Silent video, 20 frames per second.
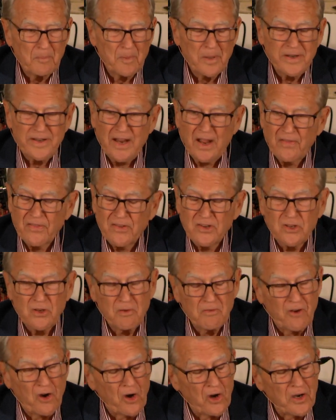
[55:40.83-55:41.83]
But now that
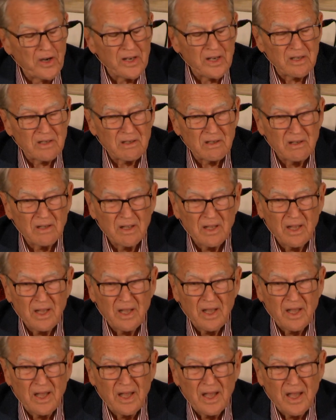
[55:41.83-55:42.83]
you've heard it,
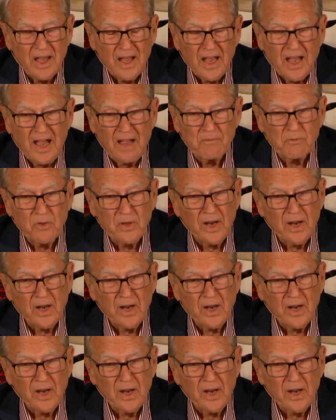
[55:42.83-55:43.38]
I'm